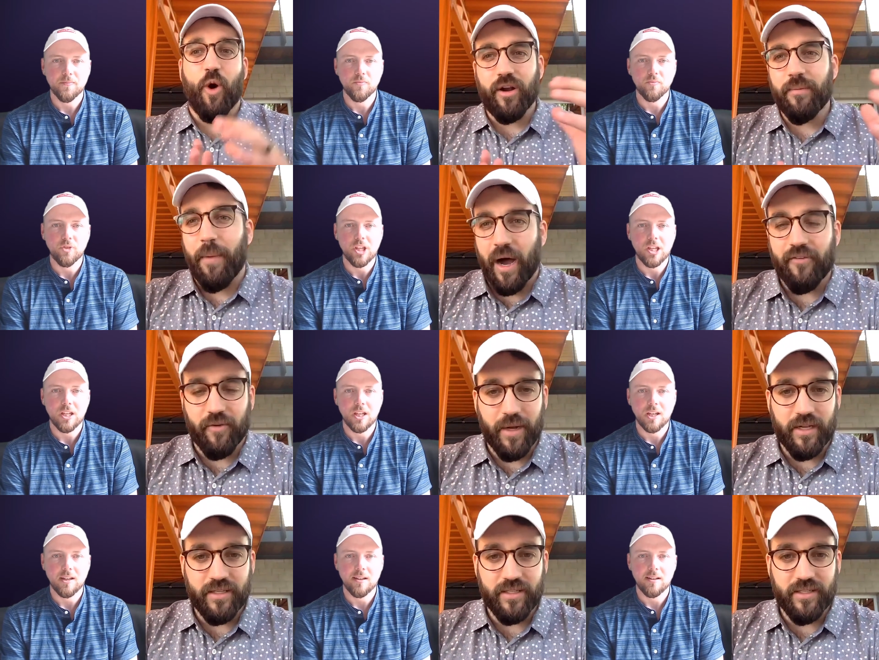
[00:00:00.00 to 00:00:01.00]
Speaker 1: you already bought
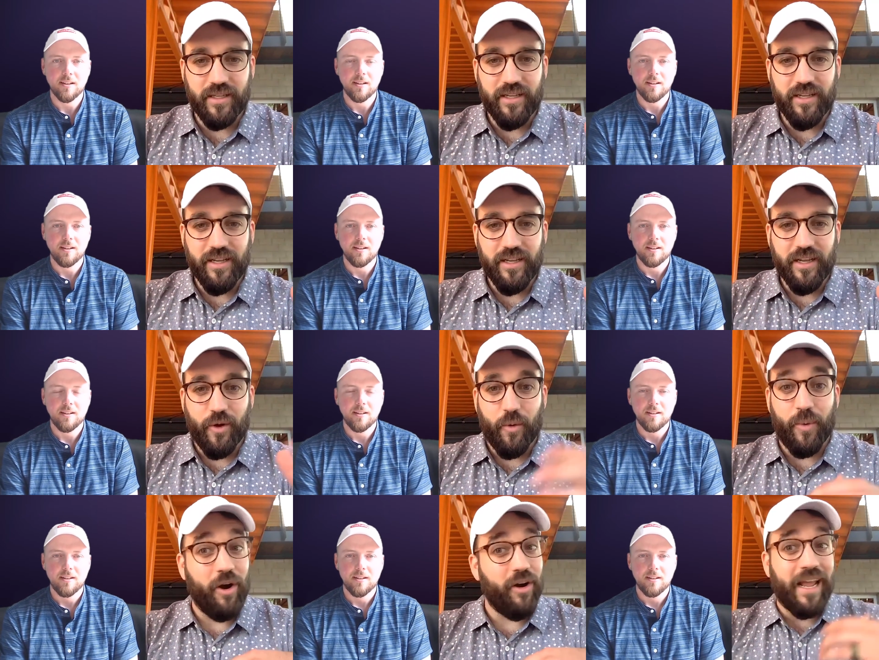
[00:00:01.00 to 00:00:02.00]
from us.
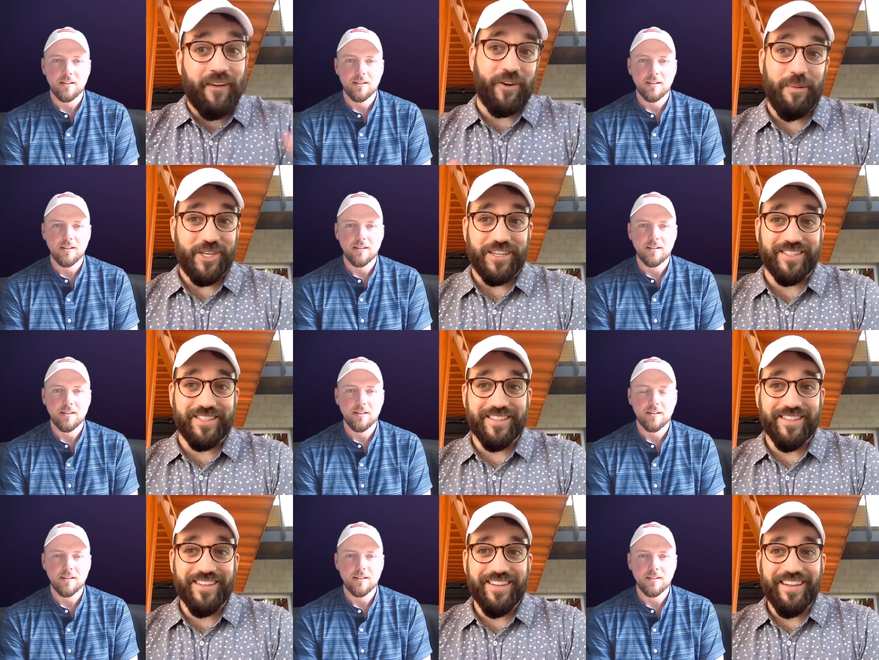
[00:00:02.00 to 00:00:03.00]
We already have your
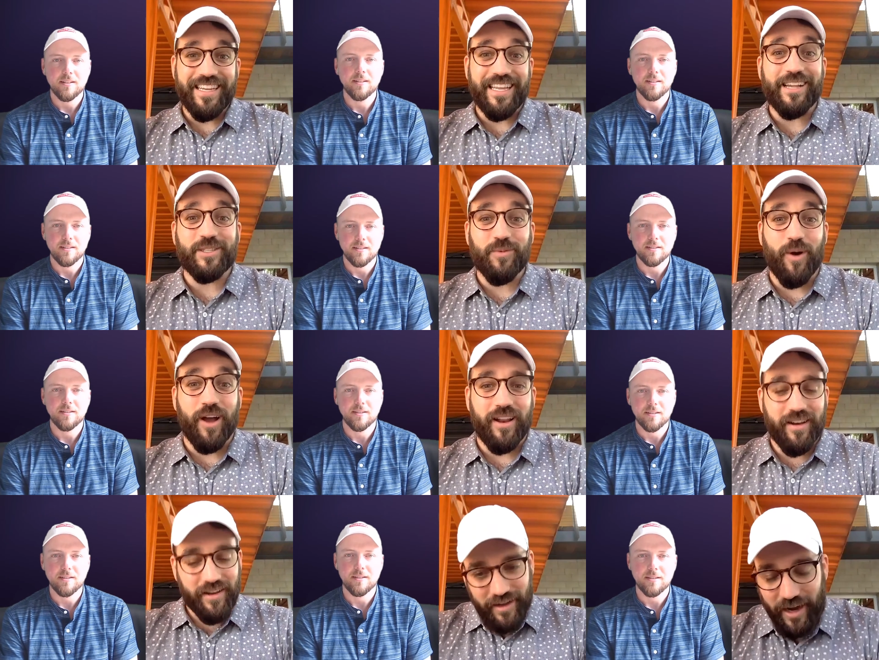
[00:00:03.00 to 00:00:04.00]
images. Guess
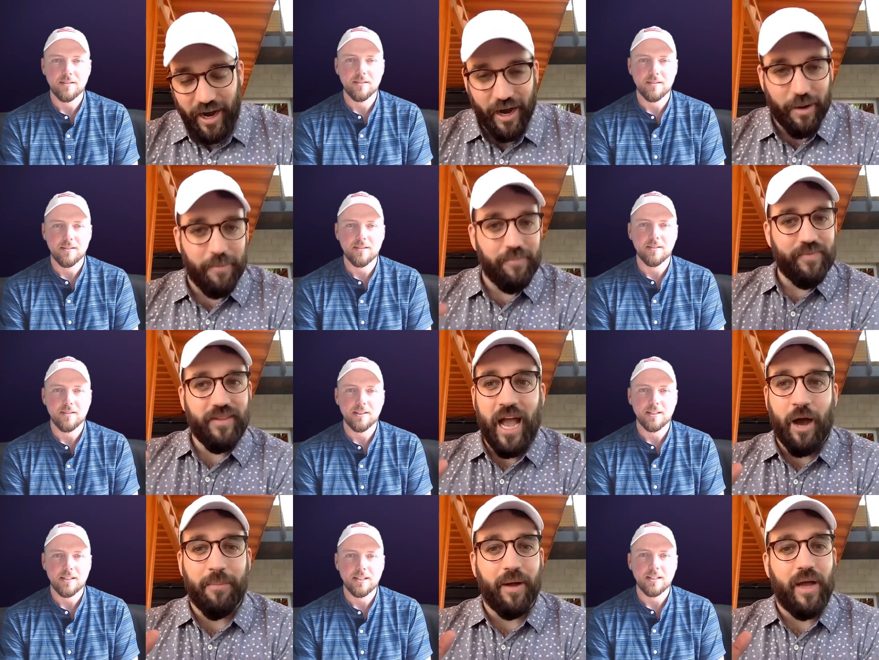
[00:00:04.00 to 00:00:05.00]
what? Um,
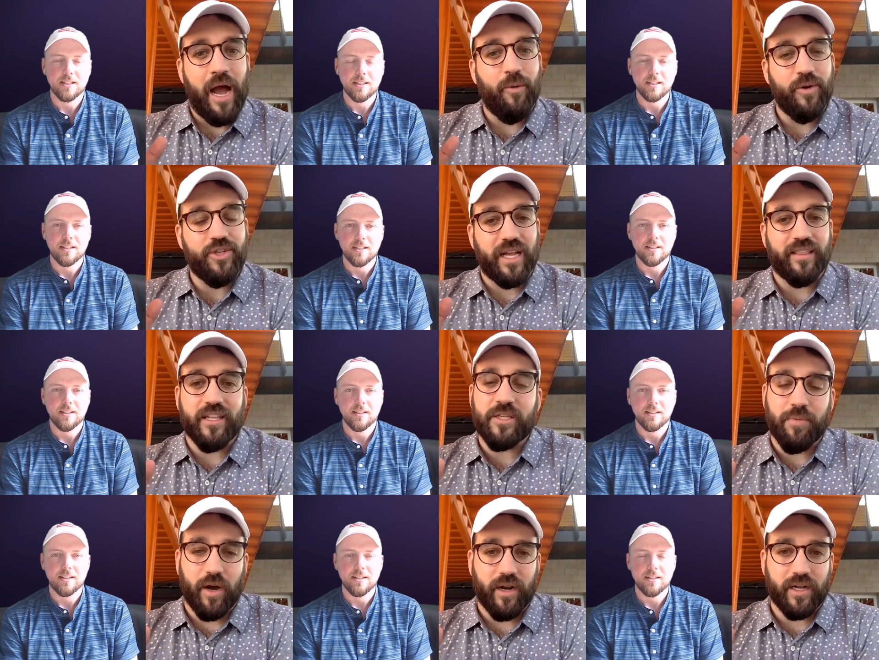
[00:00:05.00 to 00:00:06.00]
how about, how would you like this
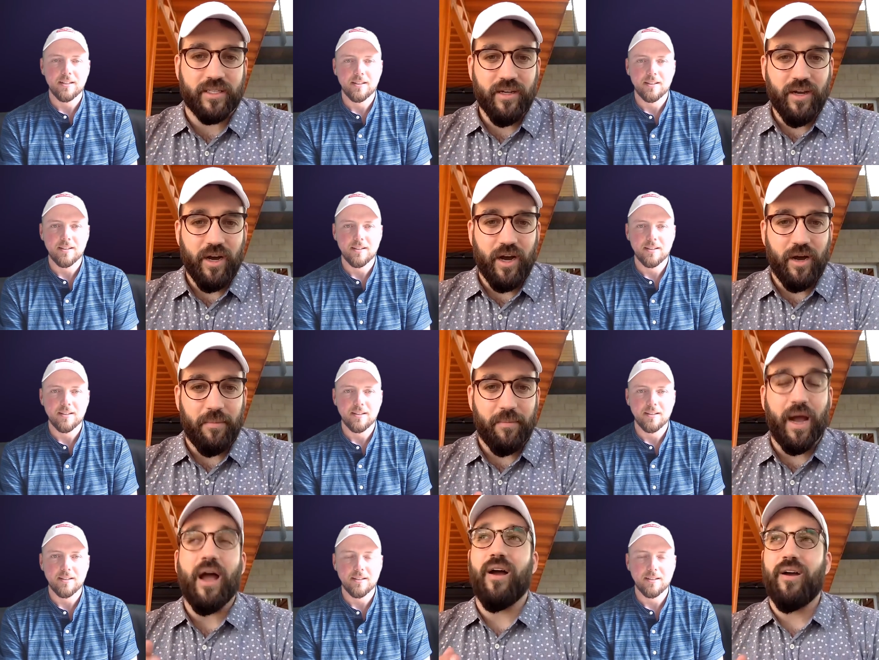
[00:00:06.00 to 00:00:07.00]
product? Um,
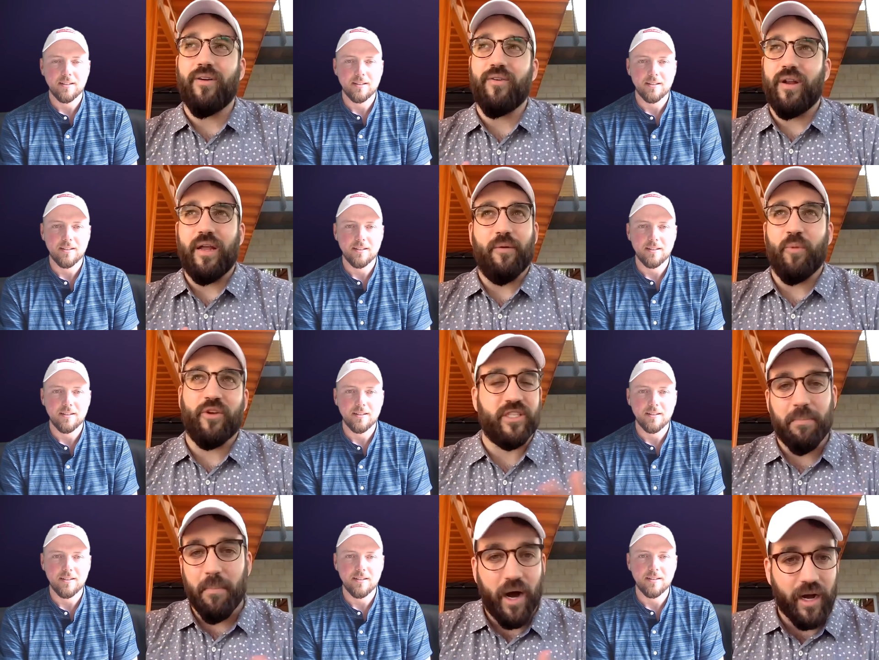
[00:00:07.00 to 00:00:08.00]
whether
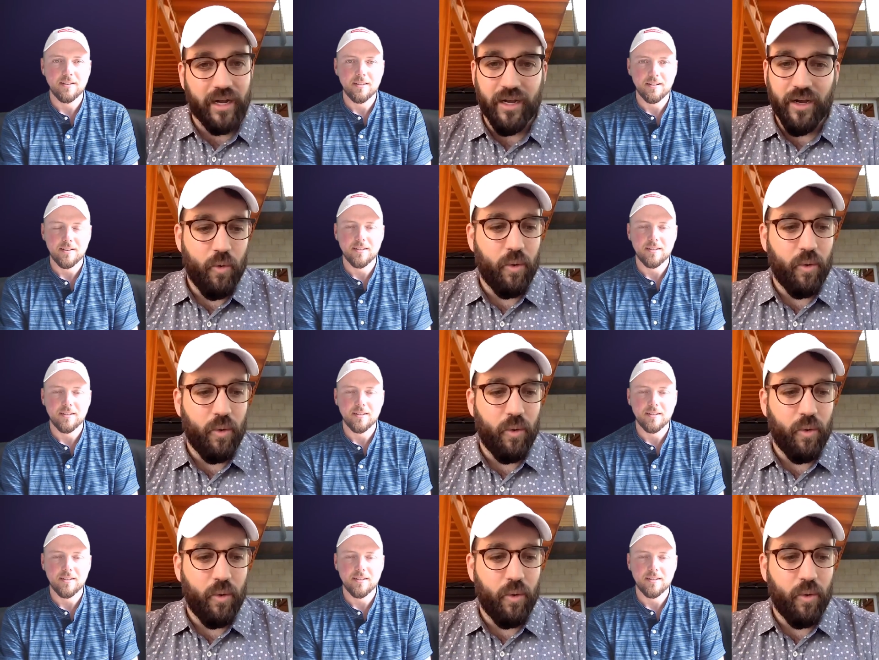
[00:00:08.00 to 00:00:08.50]
it's a mug,